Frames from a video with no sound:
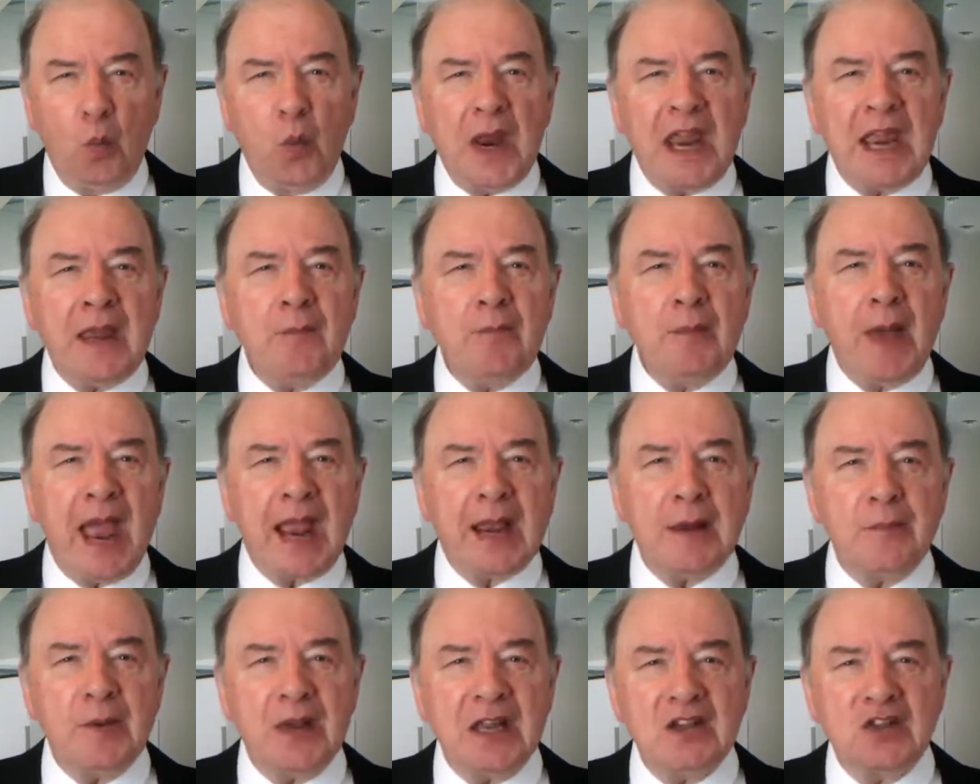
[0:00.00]
We
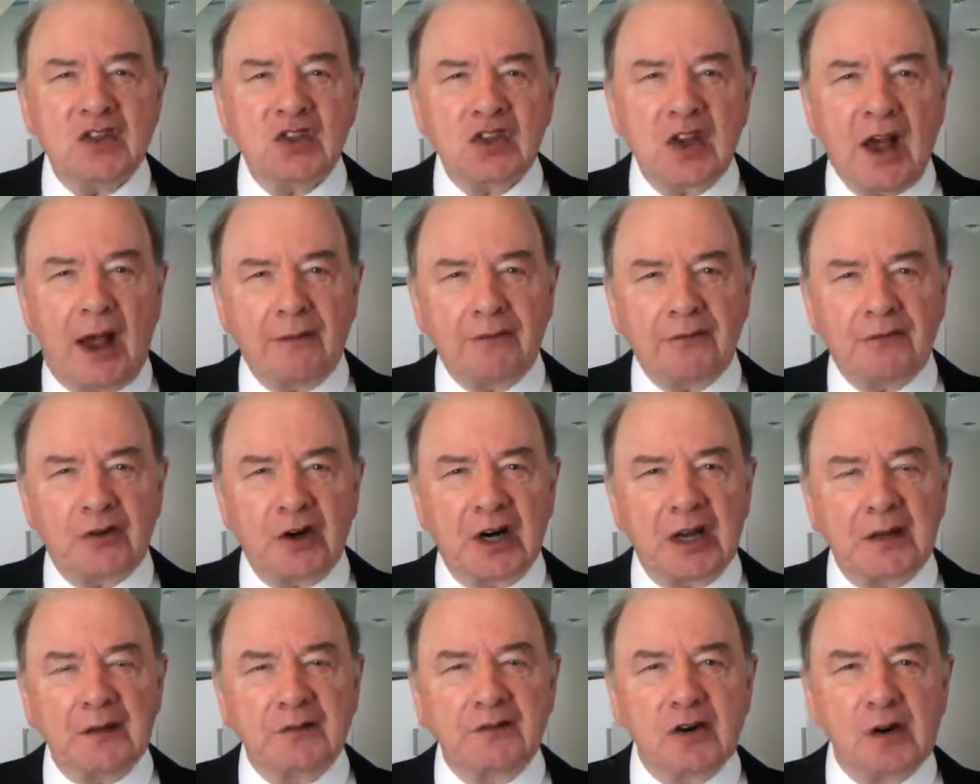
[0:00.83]
may be
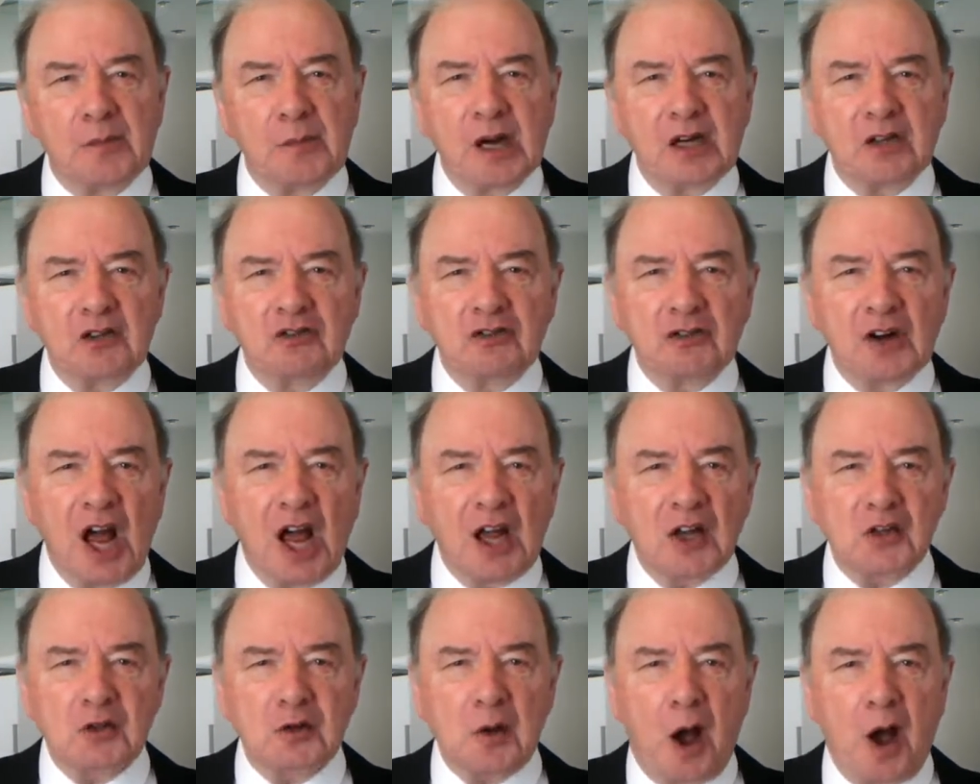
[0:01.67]
suffering from a
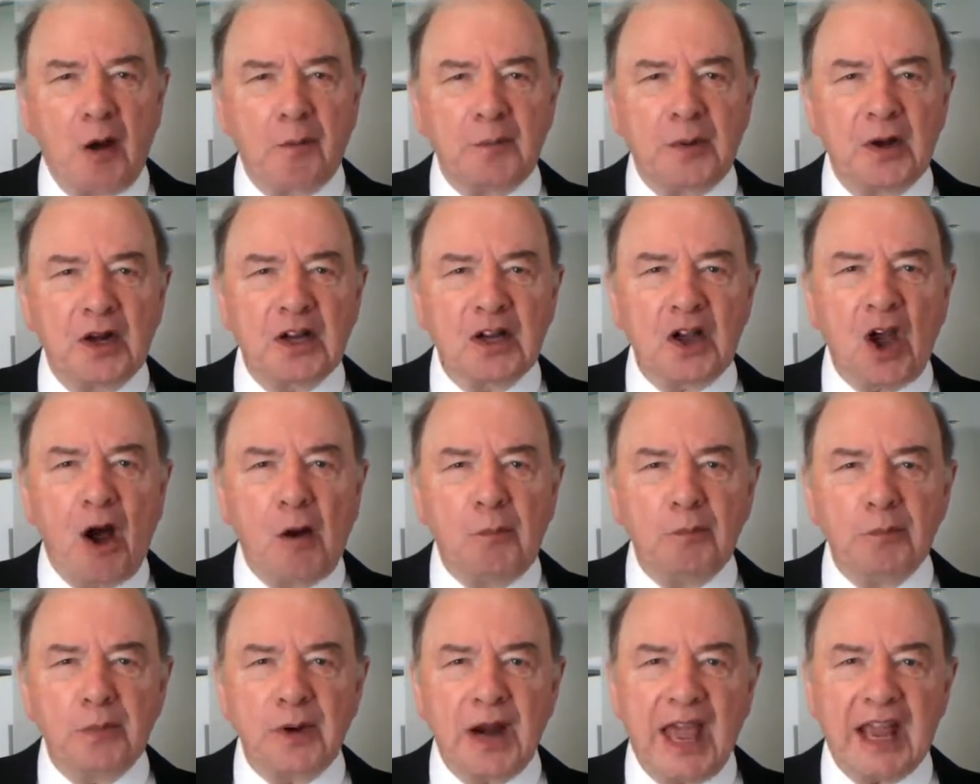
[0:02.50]
grasshopper
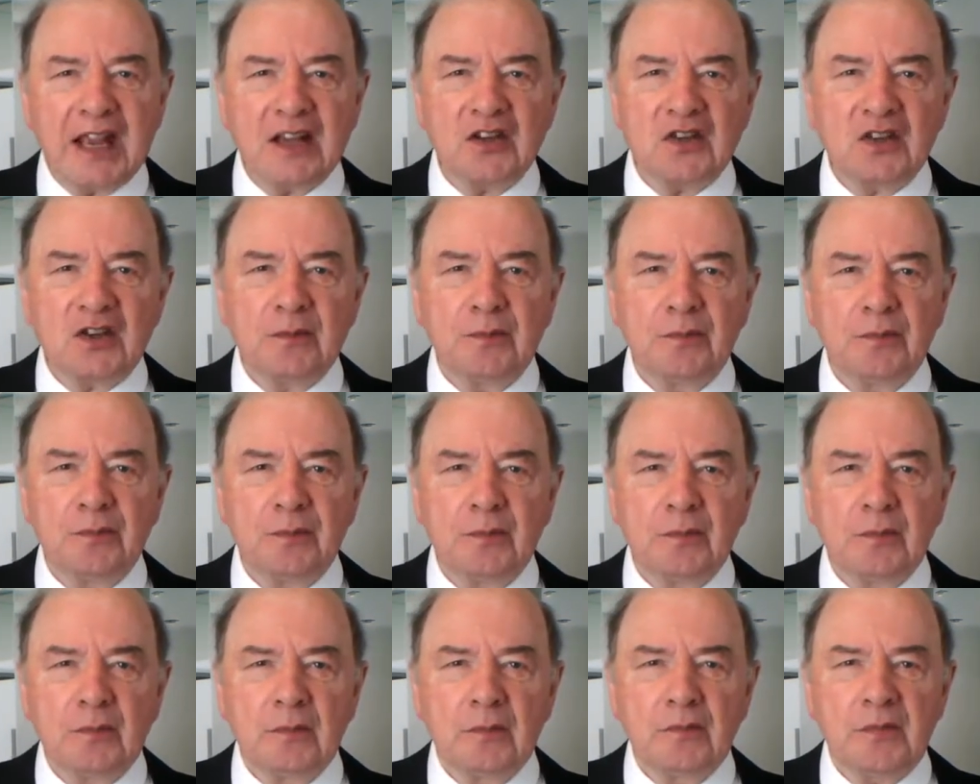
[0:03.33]
complex,
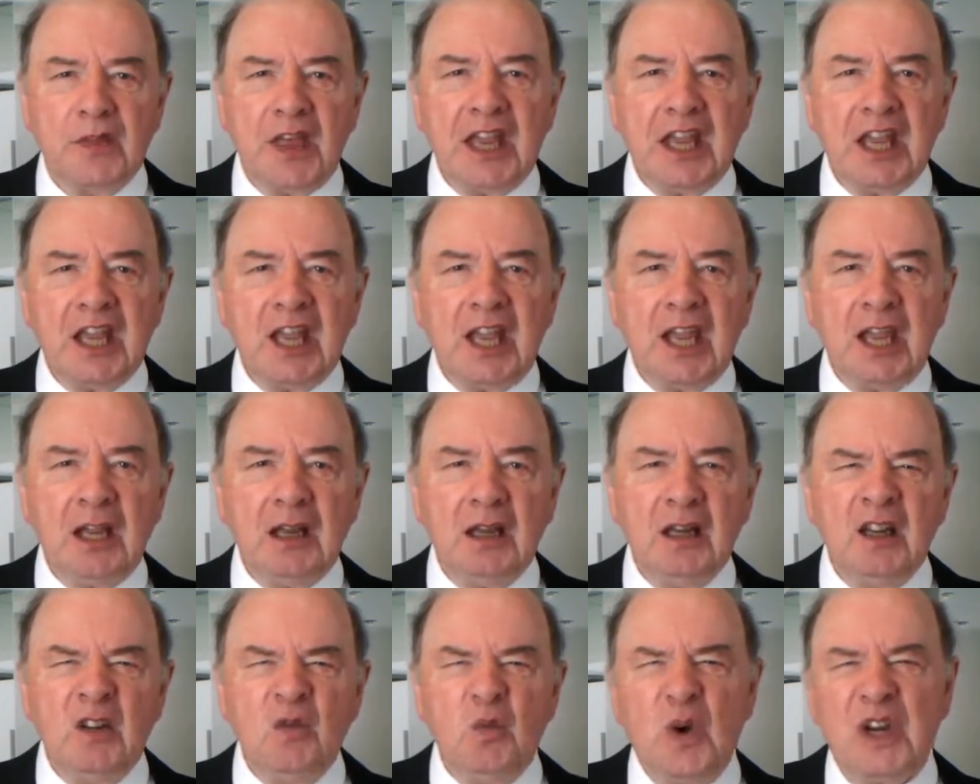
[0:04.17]

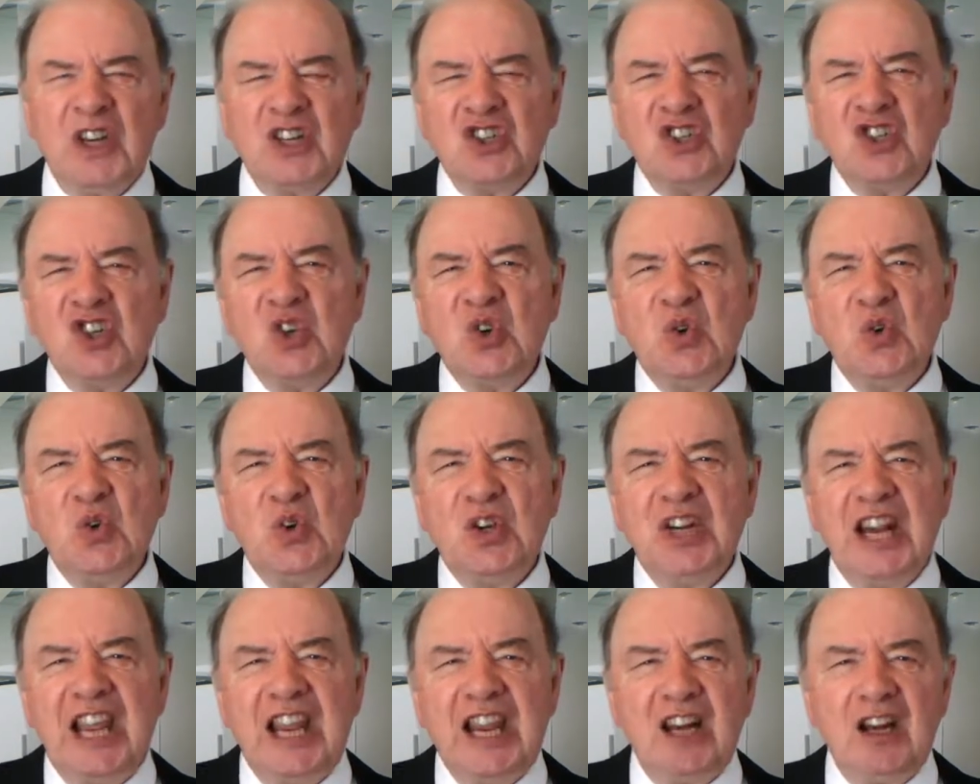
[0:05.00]
thinking we're
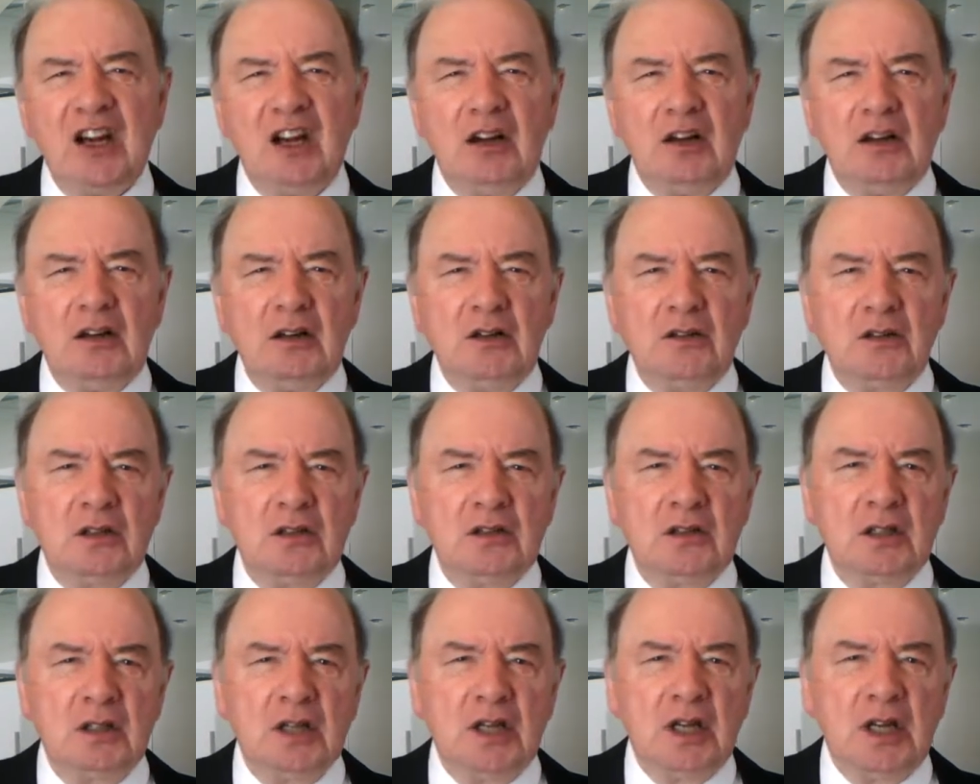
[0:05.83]
too little
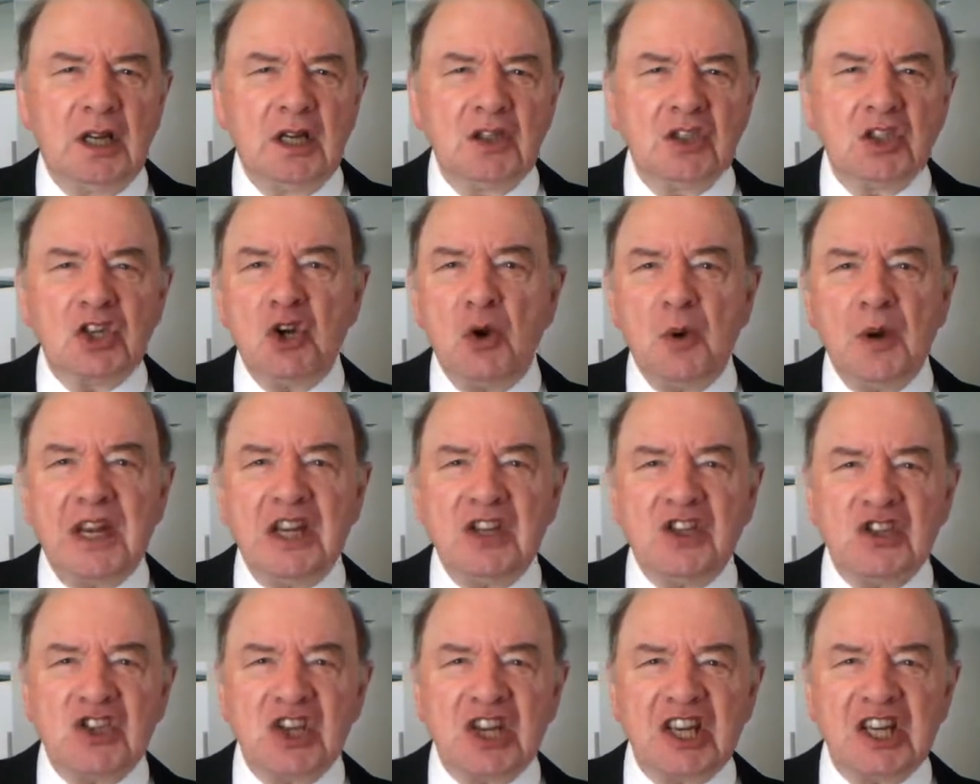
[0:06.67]
or too
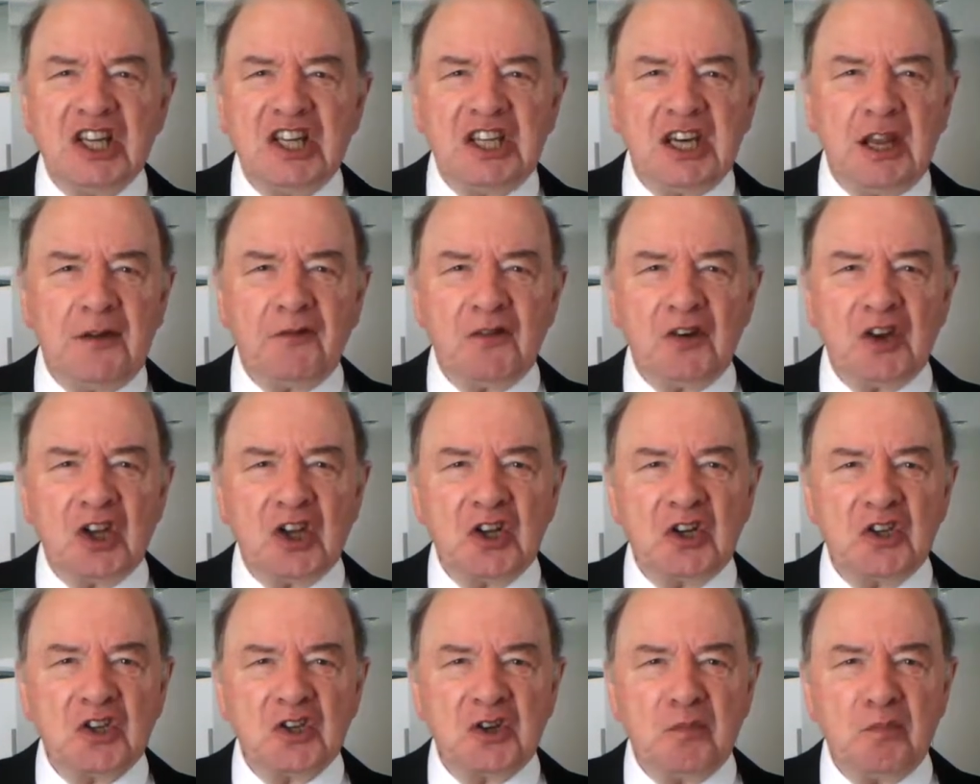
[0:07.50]

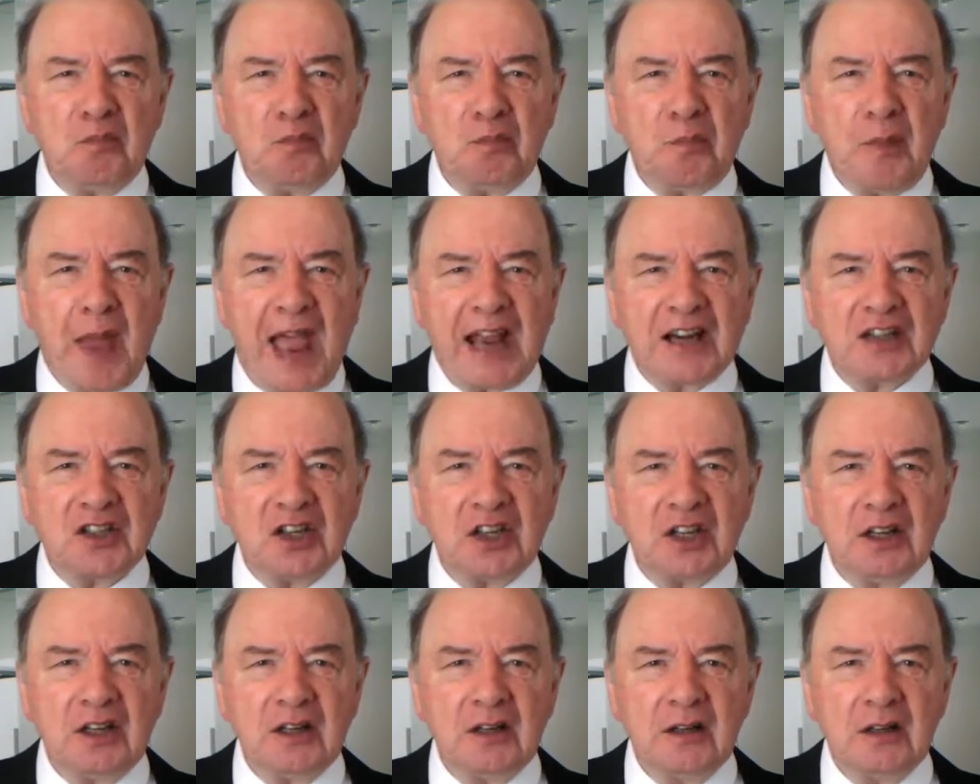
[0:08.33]
insignificant to
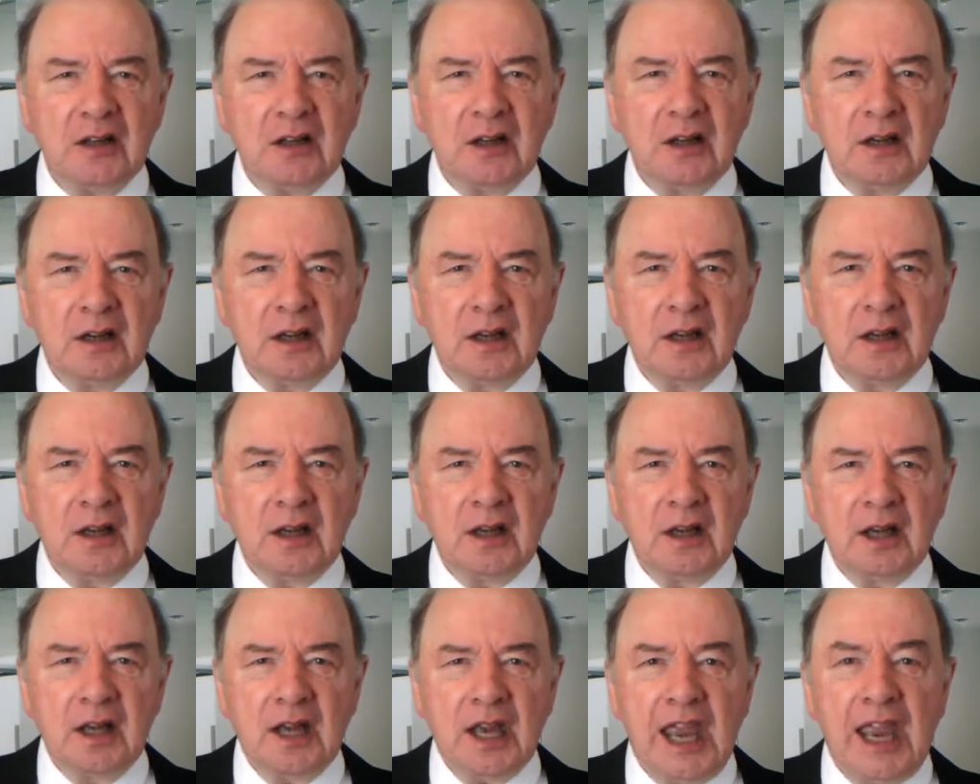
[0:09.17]
matter.
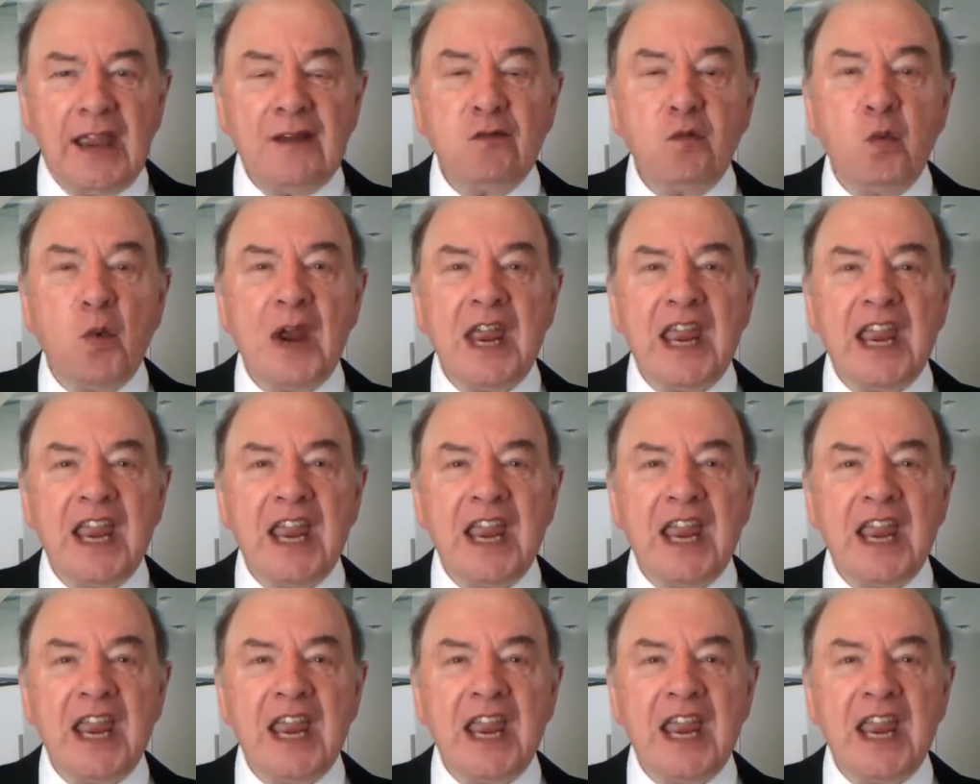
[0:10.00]
If